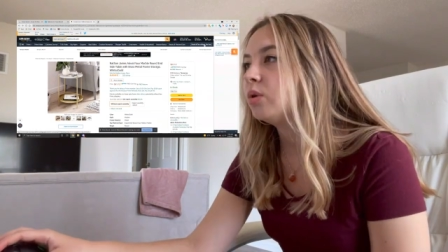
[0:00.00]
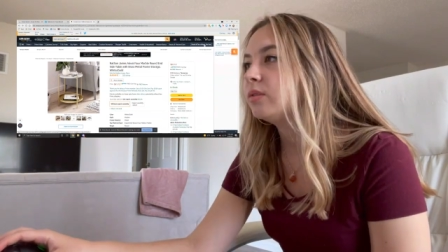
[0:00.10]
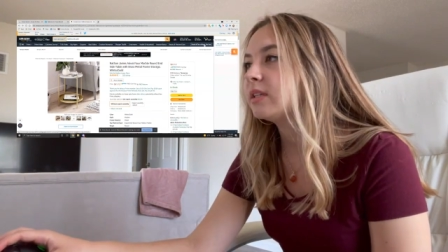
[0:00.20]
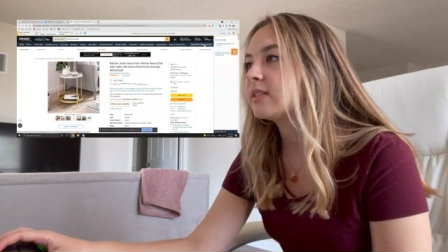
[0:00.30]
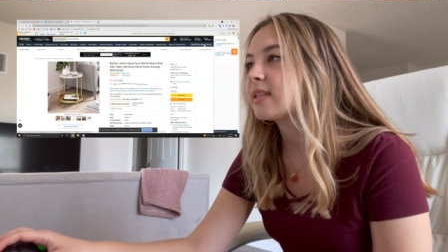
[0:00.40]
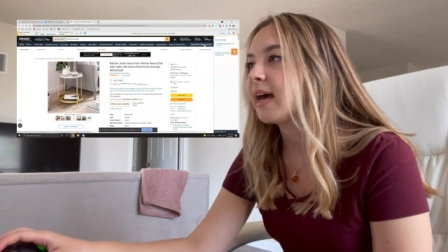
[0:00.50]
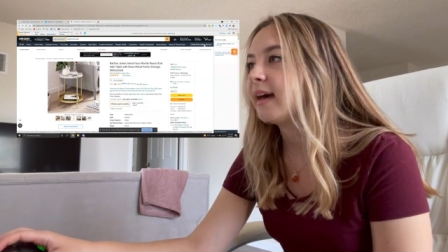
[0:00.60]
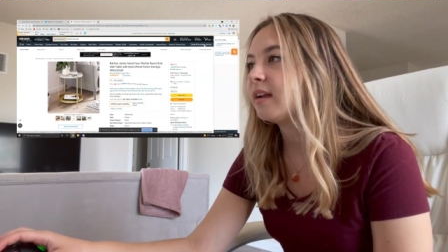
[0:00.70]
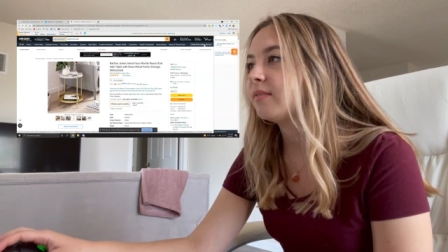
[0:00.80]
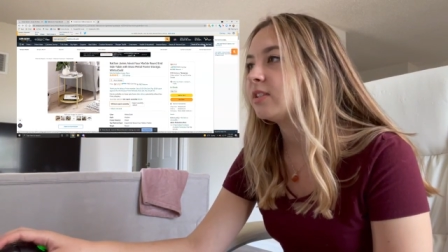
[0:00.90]
Oh, there's a
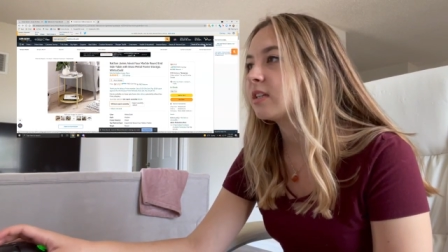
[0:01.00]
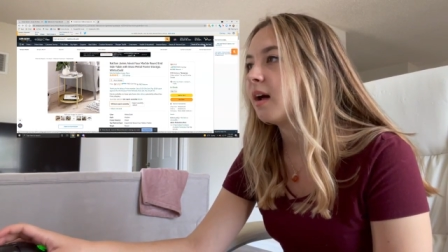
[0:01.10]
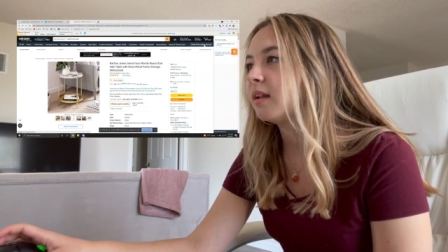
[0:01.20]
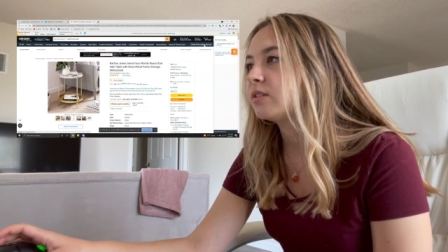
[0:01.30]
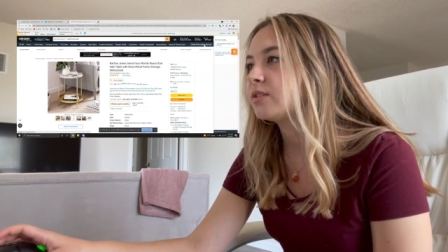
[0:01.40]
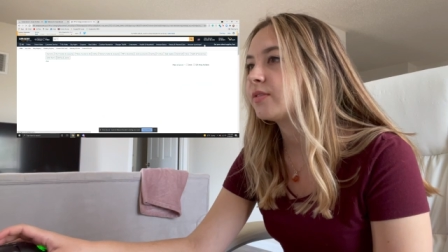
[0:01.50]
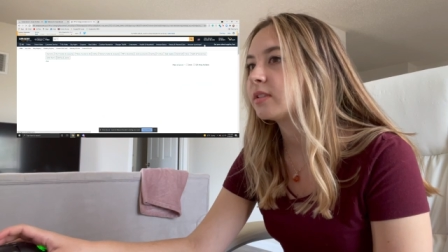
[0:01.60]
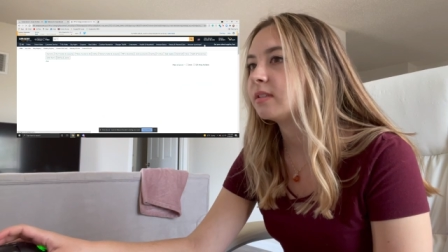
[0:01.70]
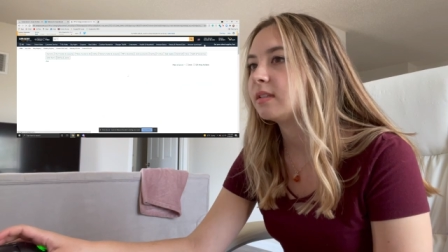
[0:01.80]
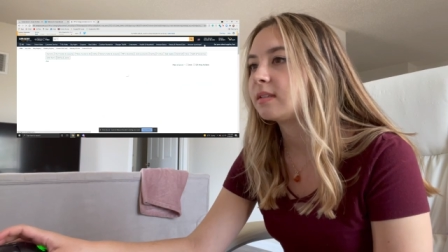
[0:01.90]
head off to college
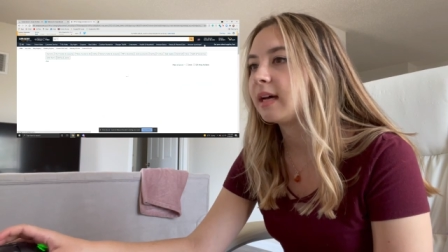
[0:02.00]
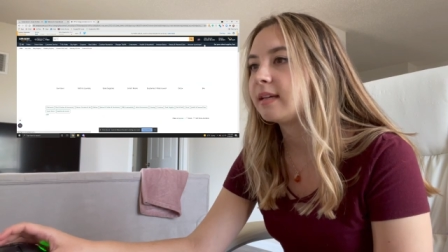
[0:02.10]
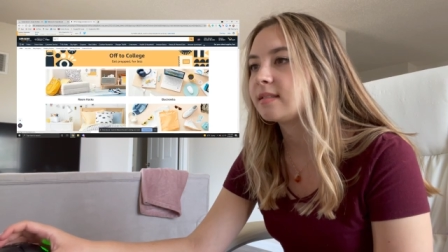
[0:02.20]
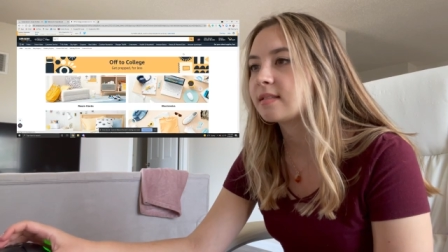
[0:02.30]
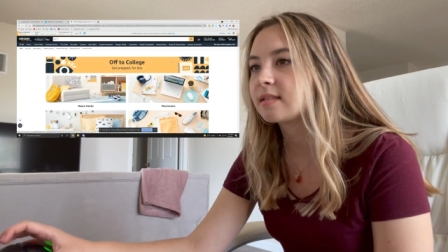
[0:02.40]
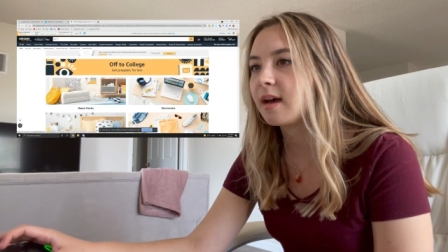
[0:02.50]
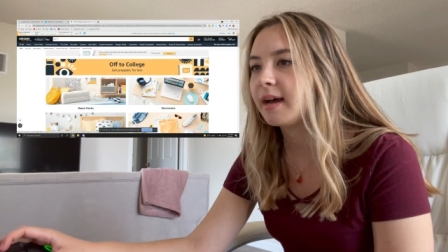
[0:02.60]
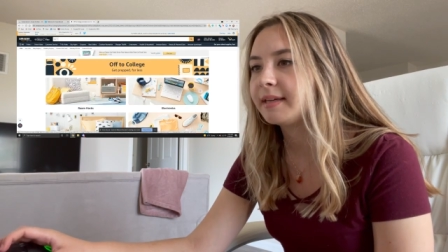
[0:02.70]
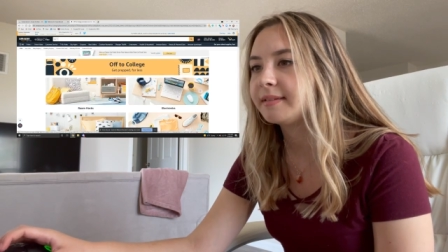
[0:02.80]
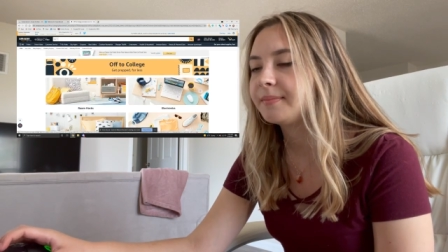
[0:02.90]
for less
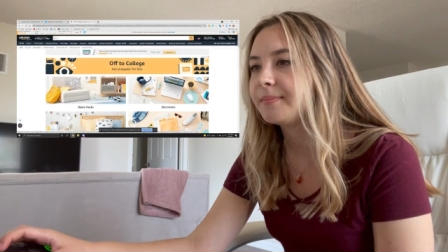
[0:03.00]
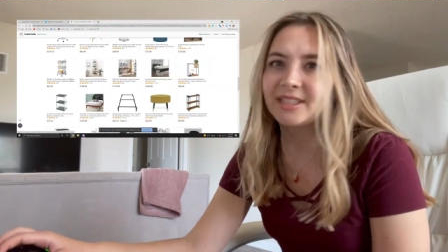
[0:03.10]
sign.